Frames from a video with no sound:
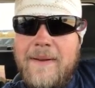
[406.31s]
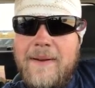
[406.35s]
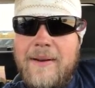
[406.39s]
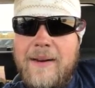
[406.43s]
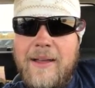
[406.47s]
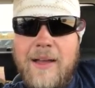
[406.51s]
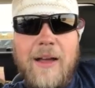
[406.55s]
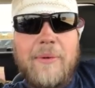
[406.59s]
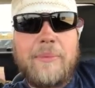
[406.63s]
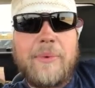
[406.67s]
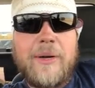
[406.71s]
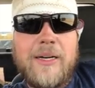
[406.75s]

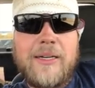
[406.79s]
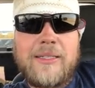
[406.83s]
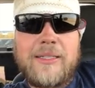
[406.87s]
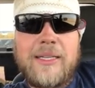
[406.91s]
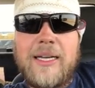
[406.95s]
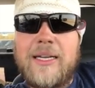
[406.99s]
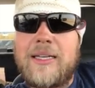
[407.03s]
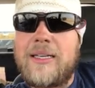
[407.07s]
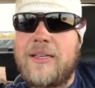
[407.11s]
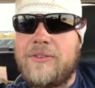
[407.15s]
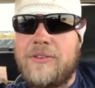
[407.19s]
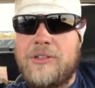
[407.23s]
Now I'm here to
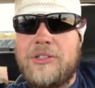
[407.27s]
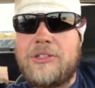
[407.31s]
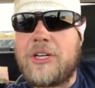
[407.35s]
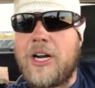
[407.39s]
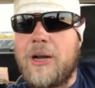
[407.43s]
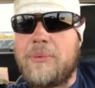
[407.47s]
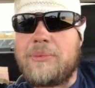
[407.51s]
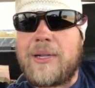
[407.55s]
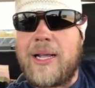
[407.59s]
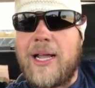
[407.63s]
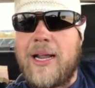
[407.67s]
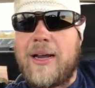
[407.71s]
tell you, if you
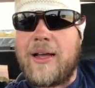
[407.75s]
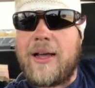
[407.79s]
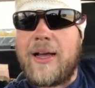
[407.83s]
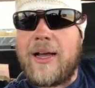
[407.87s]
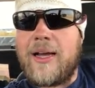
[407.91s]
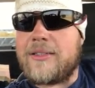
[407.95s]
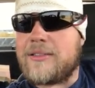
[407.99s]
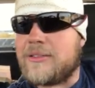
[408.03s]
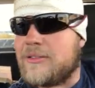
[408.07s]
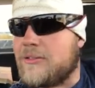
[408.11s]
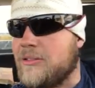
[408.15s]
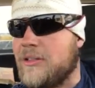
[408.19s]
dropped out of
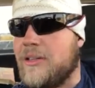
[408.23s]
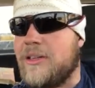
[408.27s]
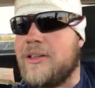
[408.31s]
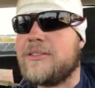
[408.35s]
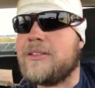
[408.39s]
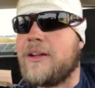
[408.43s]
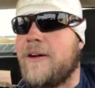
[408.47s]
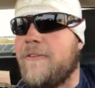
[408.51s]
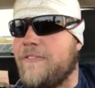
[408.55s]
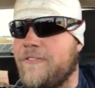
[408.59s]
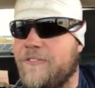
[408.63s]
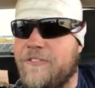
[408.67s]
high school,
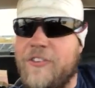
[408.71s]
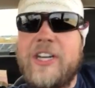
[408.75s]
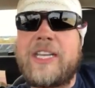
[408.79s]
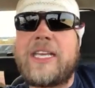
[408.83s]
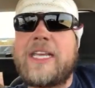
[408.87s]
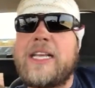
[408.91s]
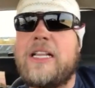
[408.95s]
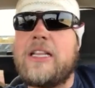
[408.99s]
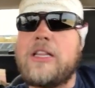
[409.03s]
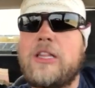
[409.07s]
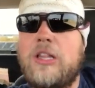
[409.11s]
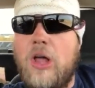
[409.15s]
there's a
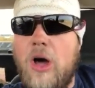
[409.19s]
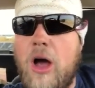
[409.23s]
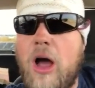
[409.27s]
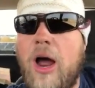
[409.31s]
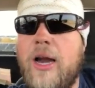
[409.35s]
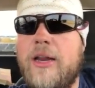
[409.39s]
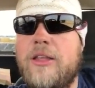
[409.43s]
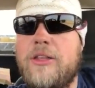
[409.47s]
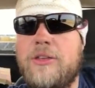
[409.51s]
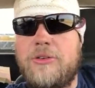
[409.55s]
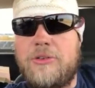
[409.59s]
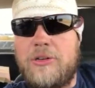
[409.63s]
freaking
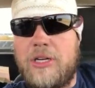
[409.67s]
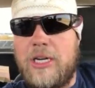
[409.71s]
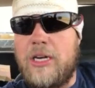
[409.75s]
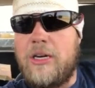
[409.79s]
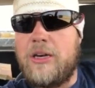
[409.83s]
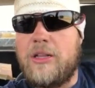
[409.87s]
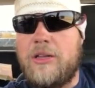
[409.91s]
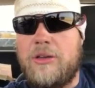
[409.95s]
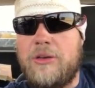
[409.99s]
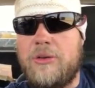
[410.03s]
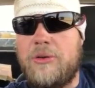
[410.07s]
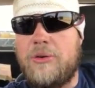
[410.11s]
lot you
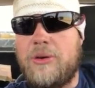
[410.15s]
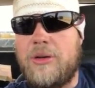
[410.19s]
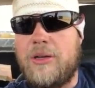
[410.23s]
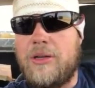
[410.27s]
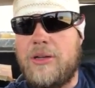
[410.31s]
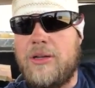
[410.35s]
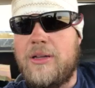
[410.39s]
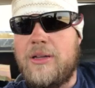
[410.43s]
can do.